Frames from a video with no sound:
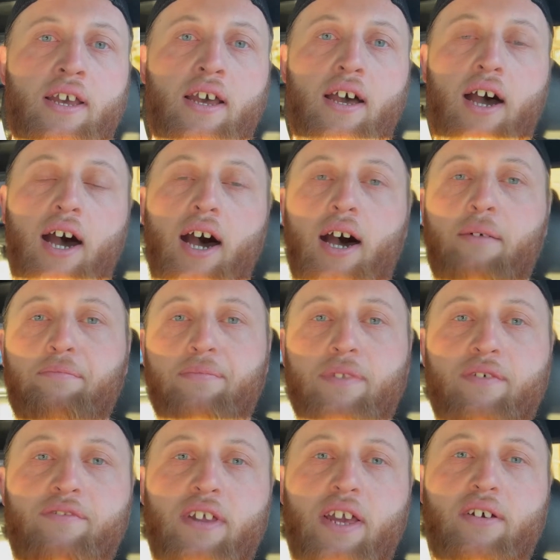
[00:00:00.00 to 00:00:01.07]
The
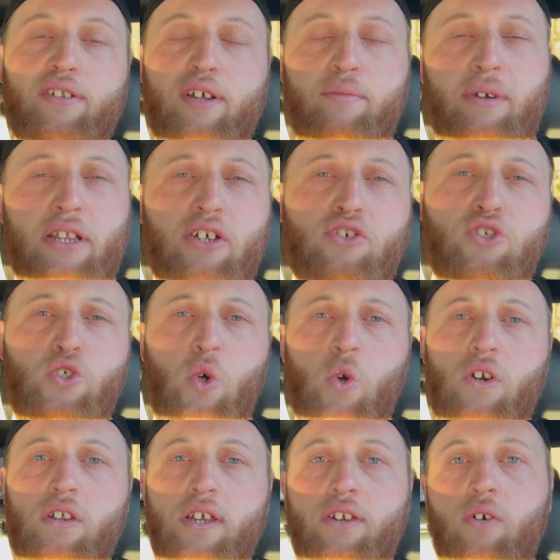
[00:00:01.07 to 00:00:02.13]
video is gonna be a little
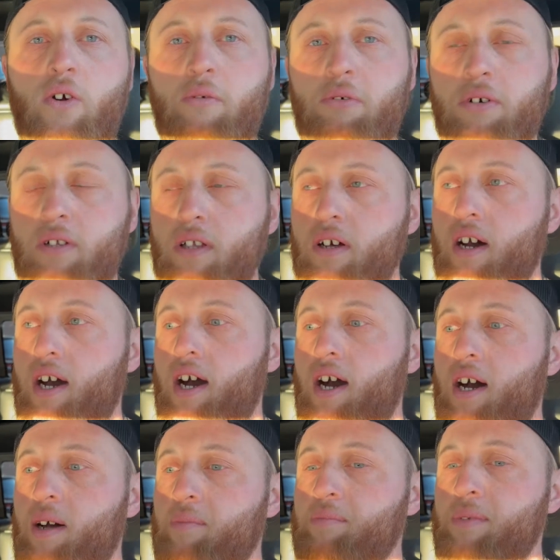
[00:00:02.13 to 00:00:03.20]
shorter than normal.
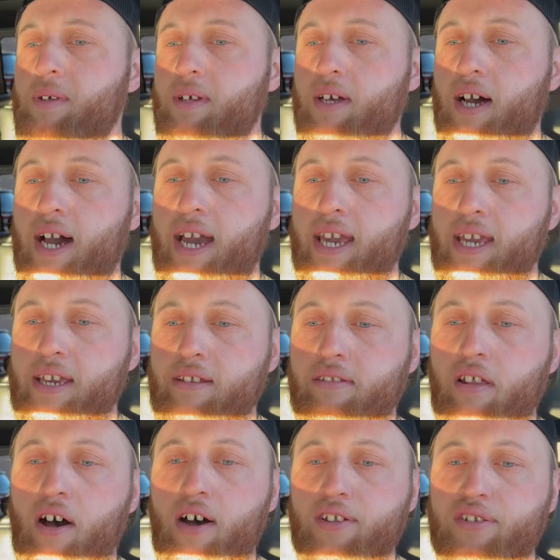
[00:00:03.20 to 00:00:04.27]
I
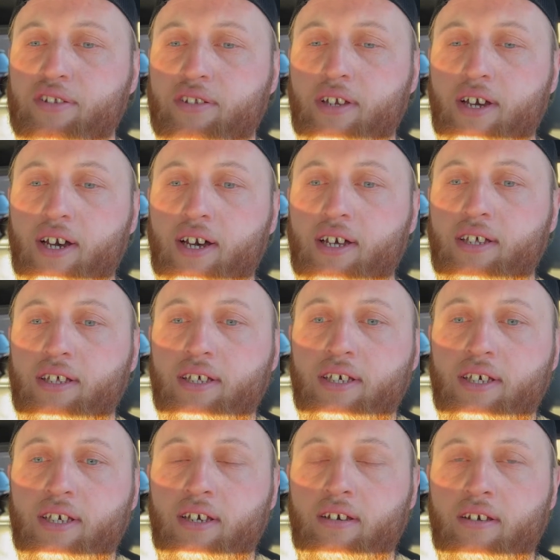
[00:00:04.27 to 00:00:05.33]
lost
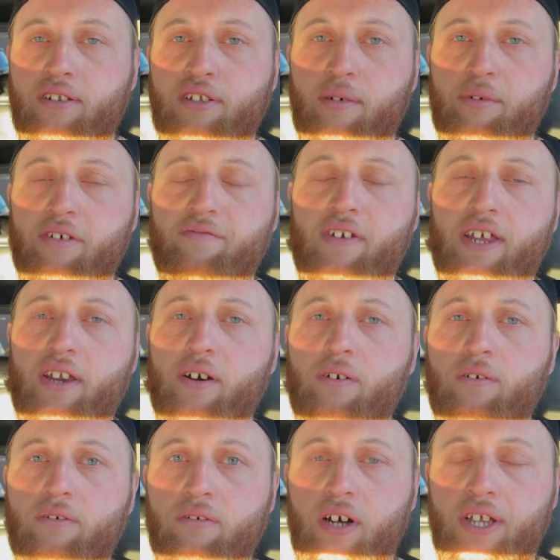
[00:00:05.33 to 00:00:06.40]
some of the video
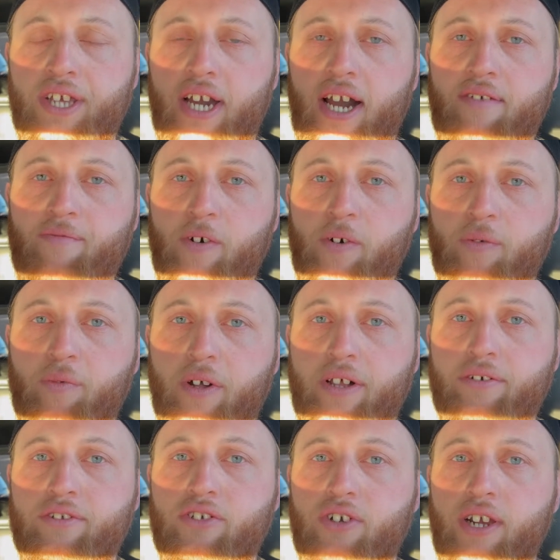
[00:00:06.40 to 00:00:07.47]
on the iPhone while I
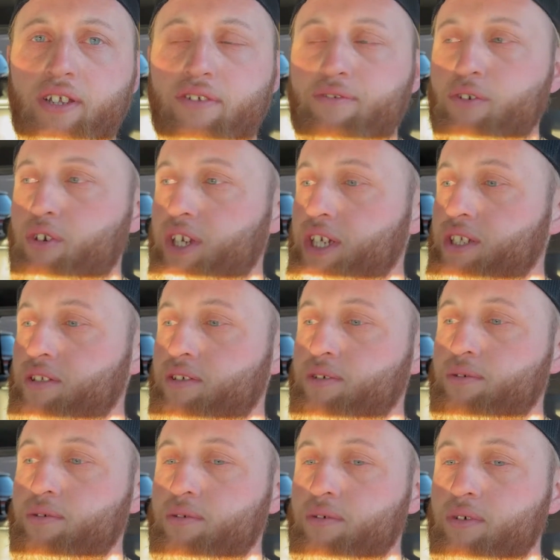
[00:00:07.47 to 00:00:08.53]
was transferring it
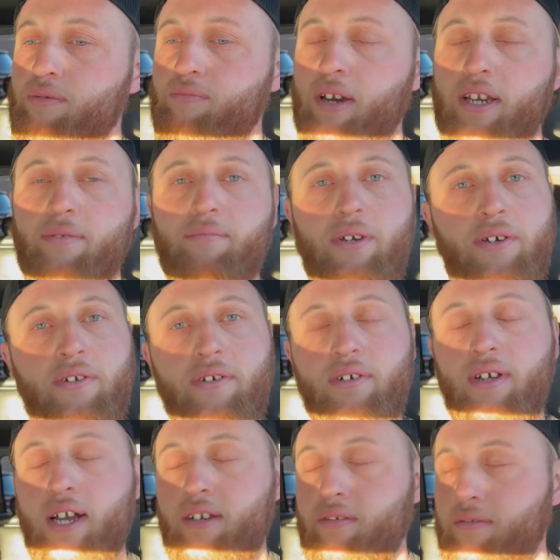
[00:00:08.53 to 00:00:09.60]
to my computer.
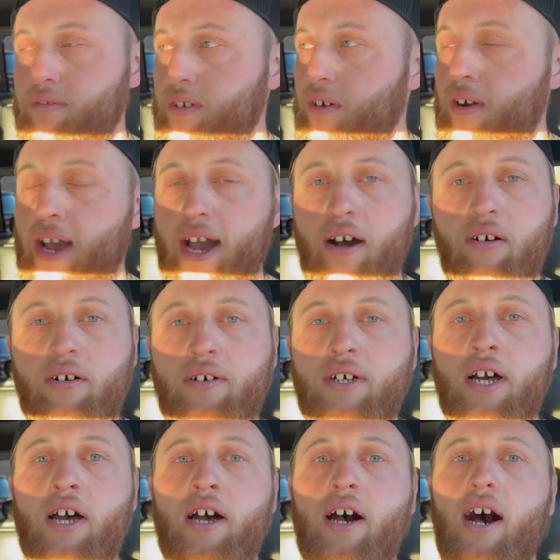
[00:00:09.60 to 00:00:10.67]
I don't know how.
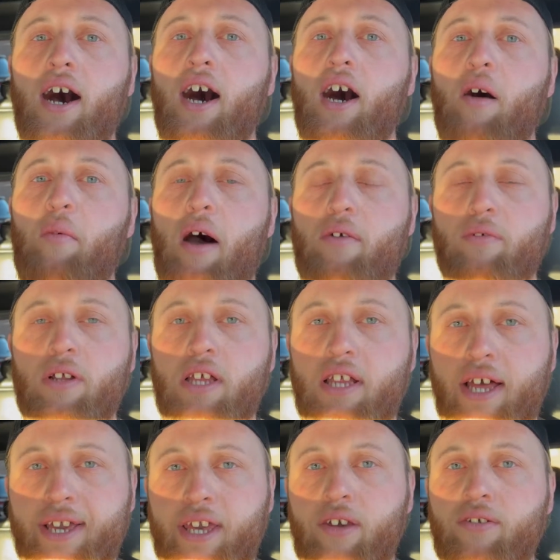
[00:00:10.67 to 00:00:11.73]
I really
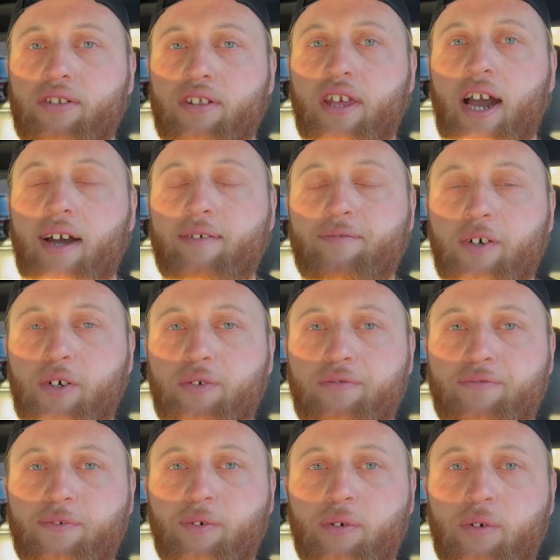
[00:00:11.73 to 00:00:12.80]
like using the iPhone
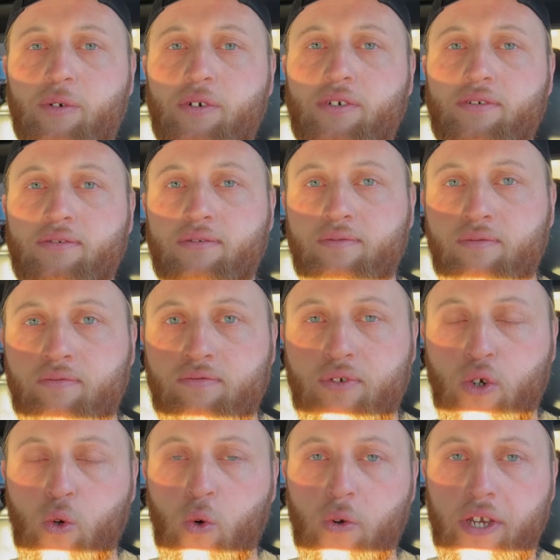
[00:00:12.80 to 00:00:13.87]
for
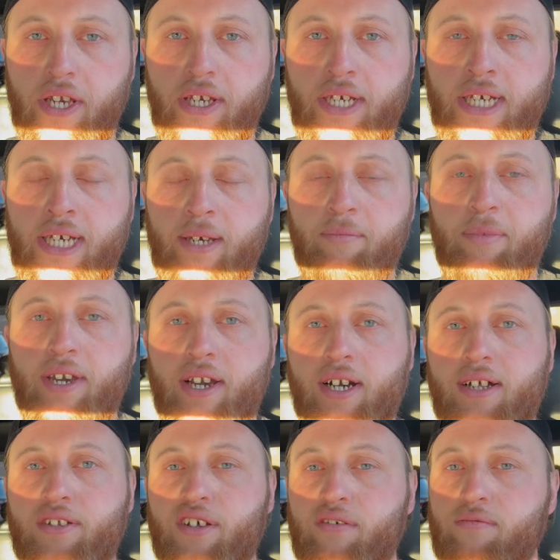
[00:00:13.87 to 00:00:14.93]
recording
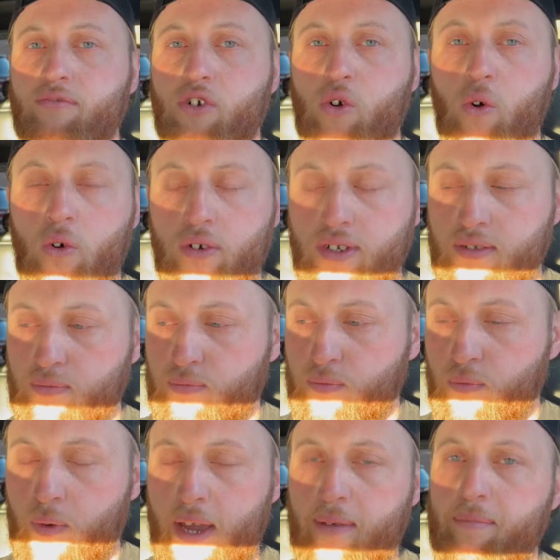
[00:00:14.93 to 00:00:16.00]
because it records
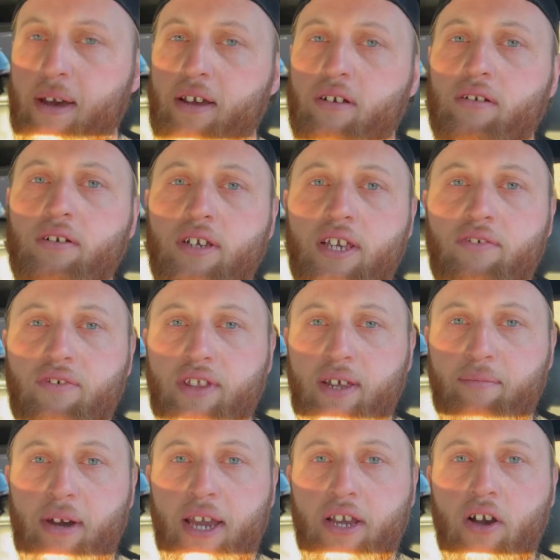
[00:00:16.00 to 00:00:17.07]
way better even
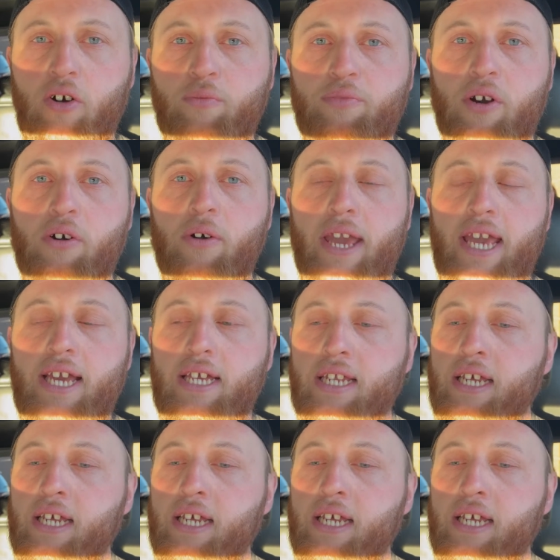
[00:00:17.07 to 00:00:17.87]
than my GoPro 8.